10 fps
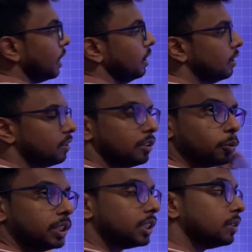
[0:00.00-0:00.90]
in this
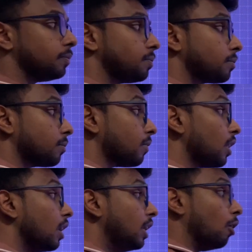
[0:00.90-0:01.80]
situation.
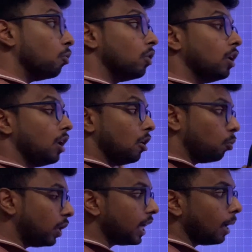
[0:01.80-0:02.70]
Now,
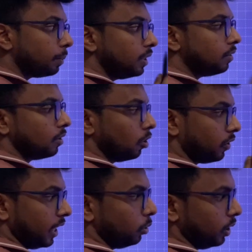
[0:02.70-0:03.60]
what happens, or
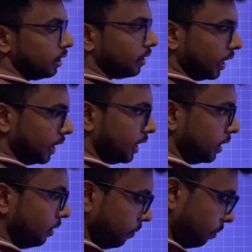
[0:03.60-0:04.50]
try to understand it
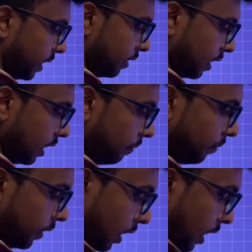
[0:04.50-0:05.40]
here, basically,